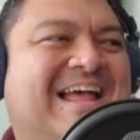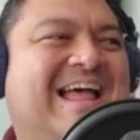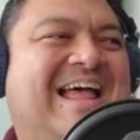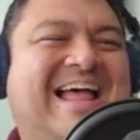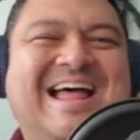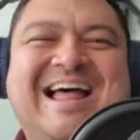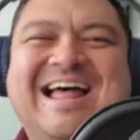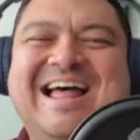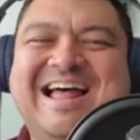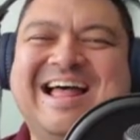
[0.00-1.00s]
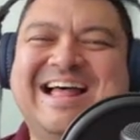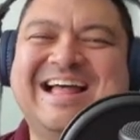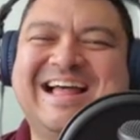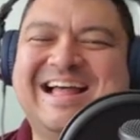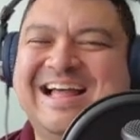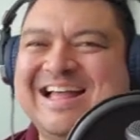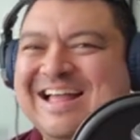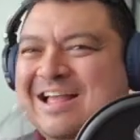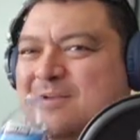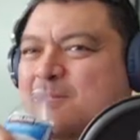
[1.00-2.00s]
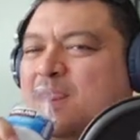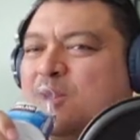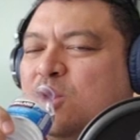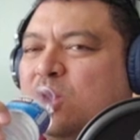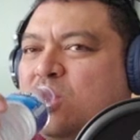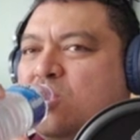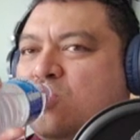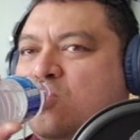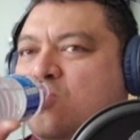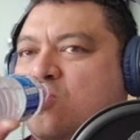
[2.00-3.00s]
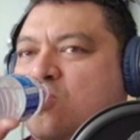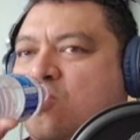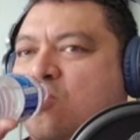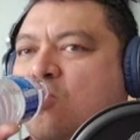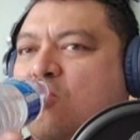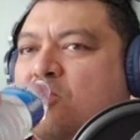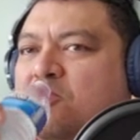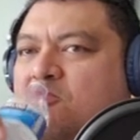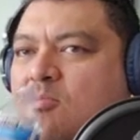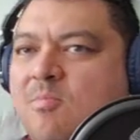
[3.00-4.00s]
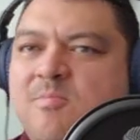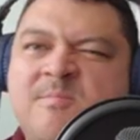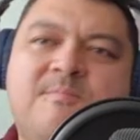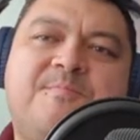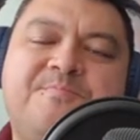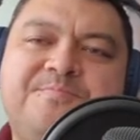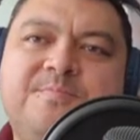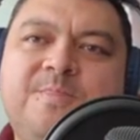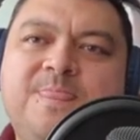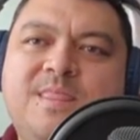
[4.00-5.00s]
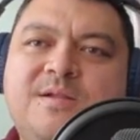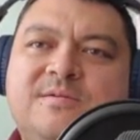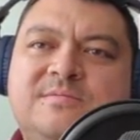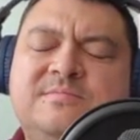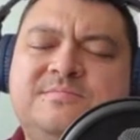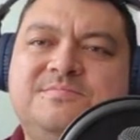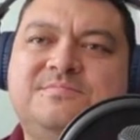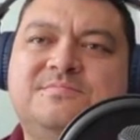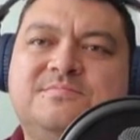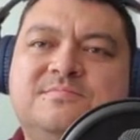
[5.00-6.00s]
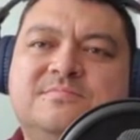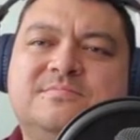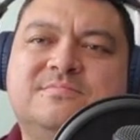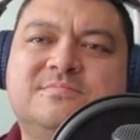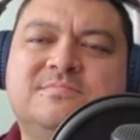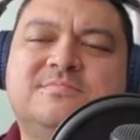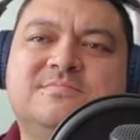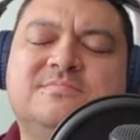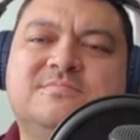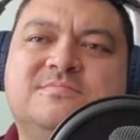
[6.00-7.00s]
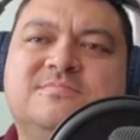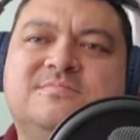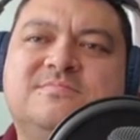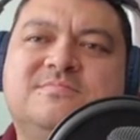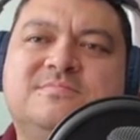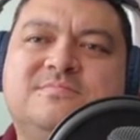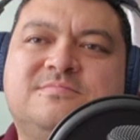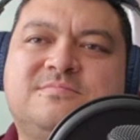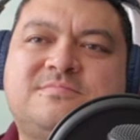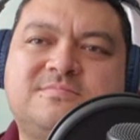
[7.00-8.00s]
This person isn't speaking.